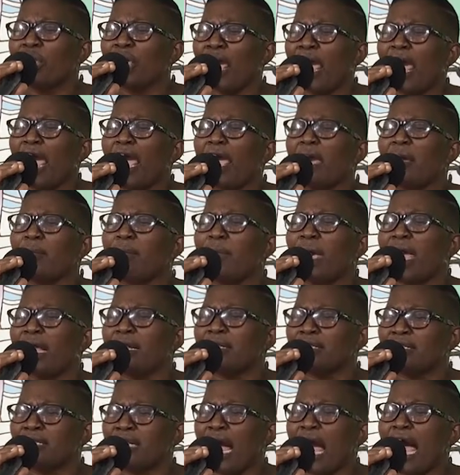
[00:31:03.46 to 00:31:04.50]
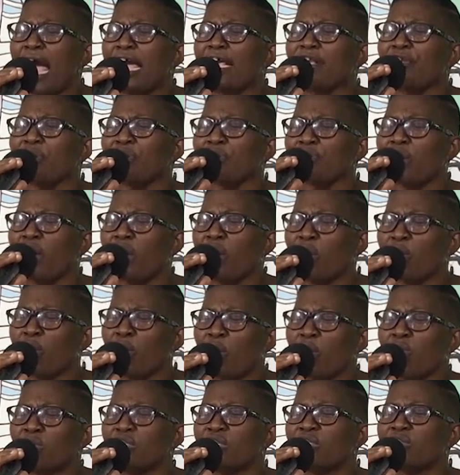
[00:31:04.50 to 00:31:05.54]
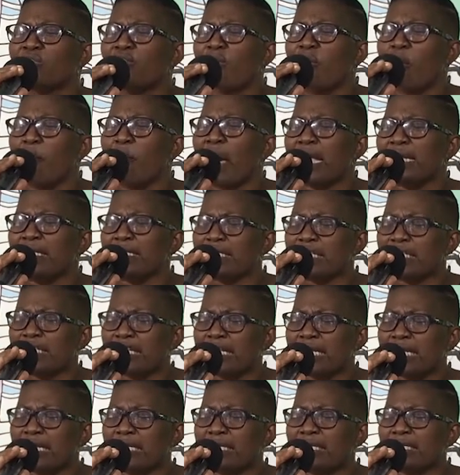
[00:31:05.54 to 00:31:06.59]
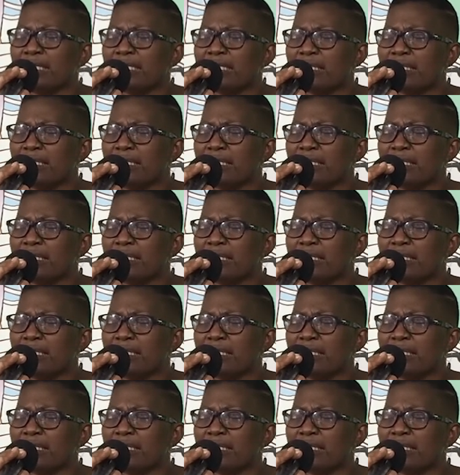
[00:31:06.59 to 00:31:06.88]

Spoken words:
came and died on the cross for my sins.